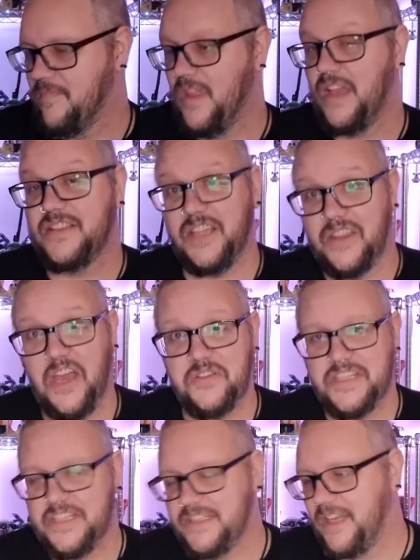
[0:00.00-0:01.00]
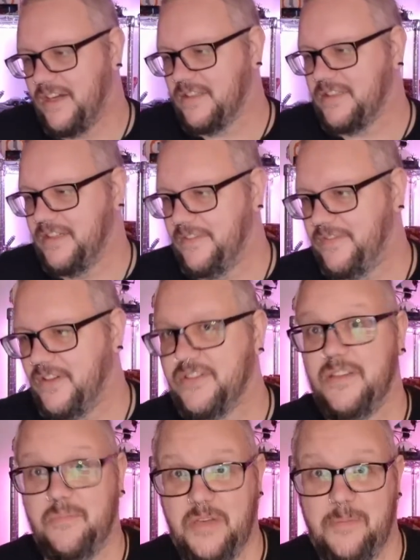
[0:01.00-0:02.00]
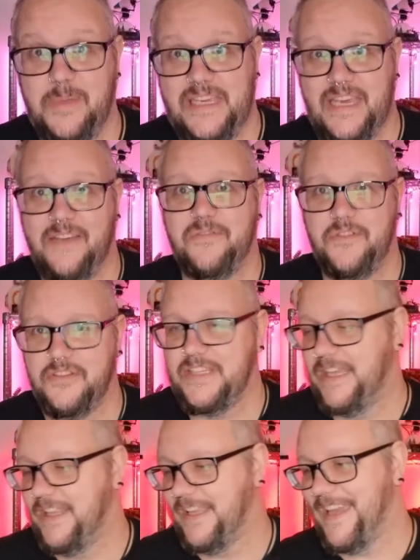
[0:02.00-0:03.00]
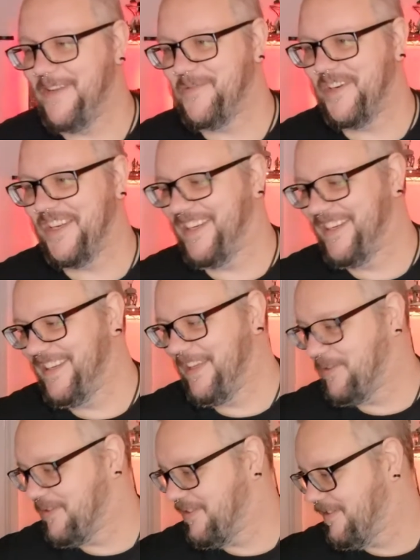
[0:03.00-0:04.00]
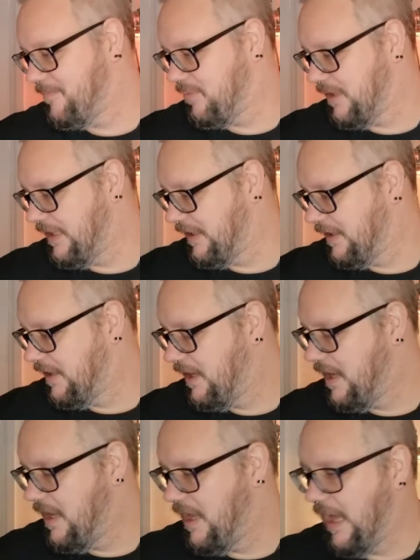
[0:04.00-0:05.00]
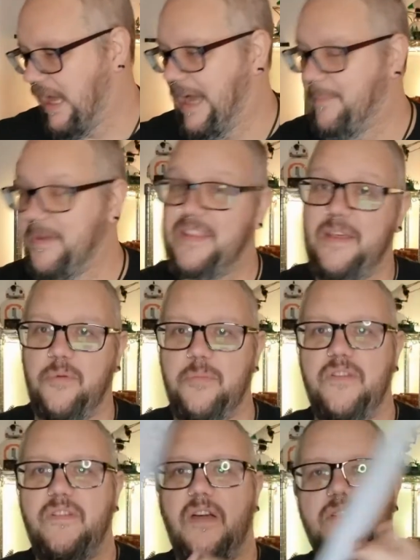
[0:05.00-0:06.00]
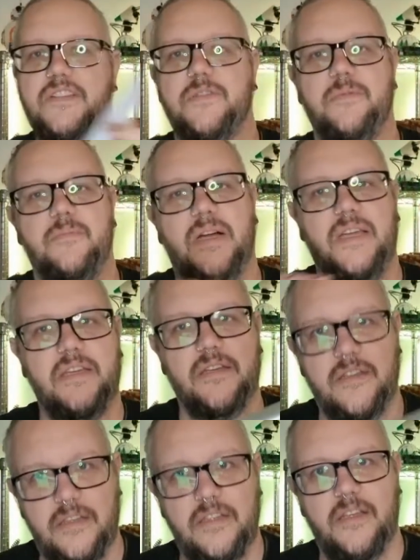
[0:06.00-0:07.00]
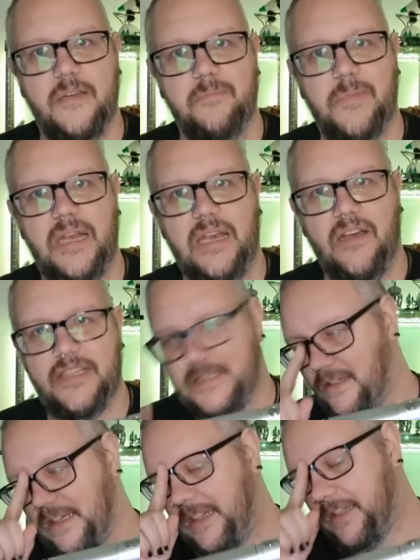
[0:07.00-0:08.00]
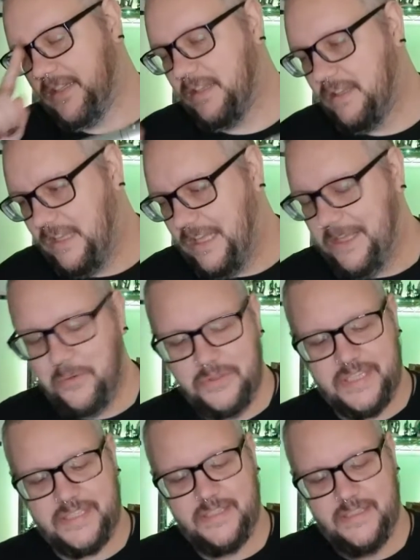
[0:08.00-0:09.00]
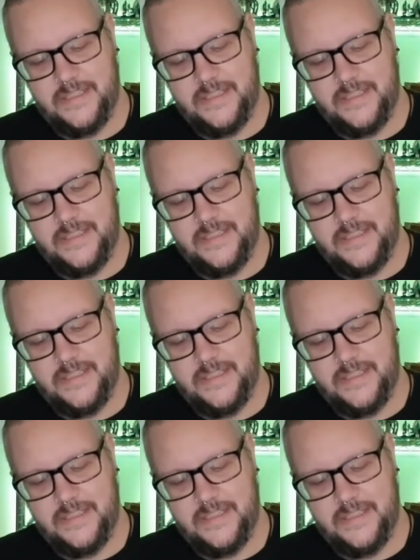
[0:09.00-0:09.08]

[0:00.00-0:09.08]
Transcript: So those are the dark side fonts. I'm going to be careful not to hit the camera again. That was brilliant. And then we move over to my light side hilt.